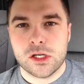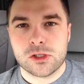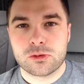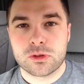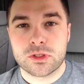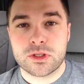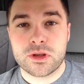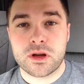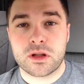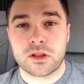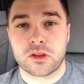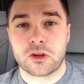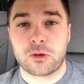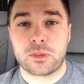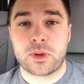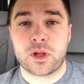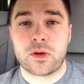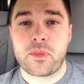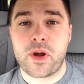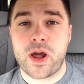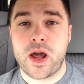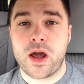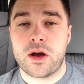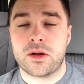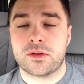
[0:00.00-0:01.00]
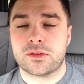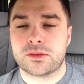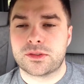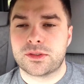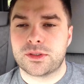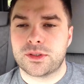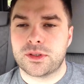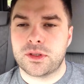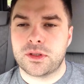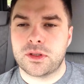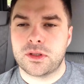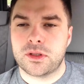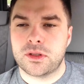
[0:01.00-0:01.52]
want to talk a little bit about,
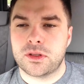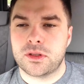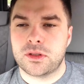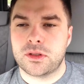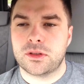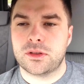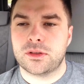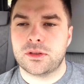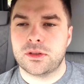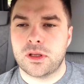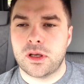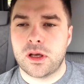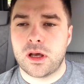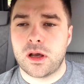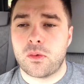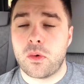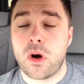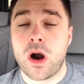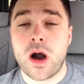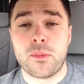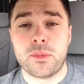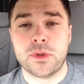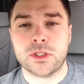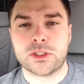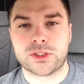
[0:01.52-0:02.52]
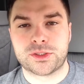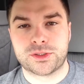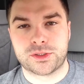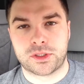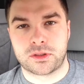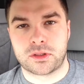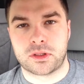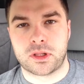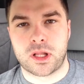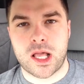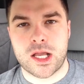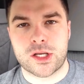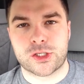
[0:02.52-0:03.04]
well, I mentioned it
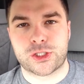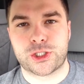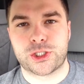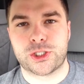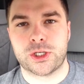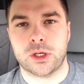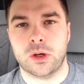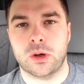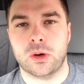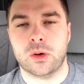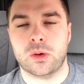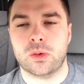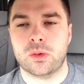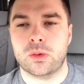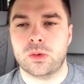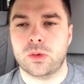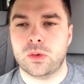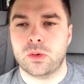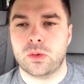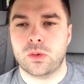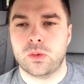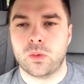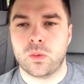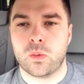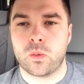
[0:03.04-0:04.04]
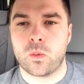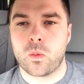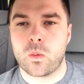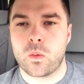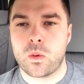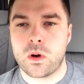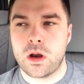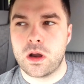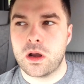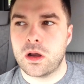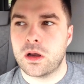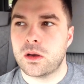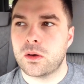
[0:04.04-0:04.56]
on the last show
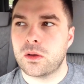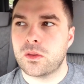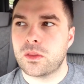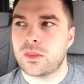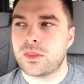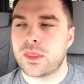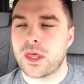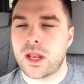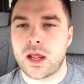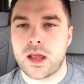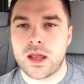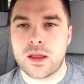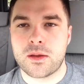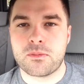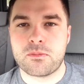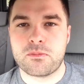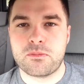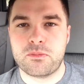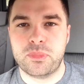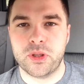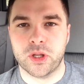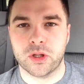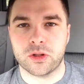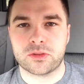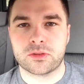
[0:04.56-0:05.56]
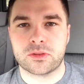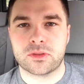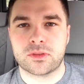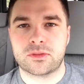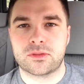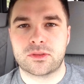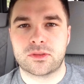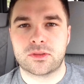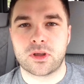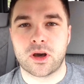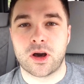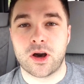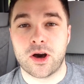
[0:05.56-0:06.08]
that I built
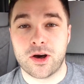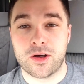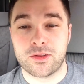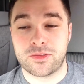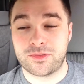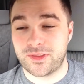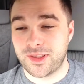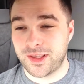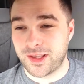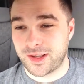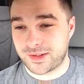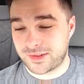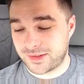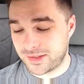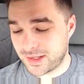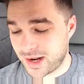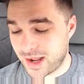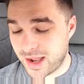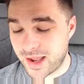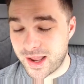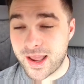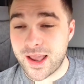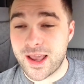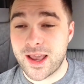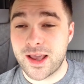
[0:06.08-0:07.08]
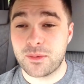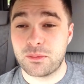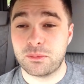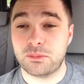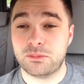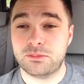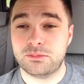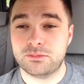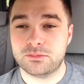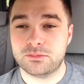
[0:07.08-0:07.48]
the Hoth deck that I had.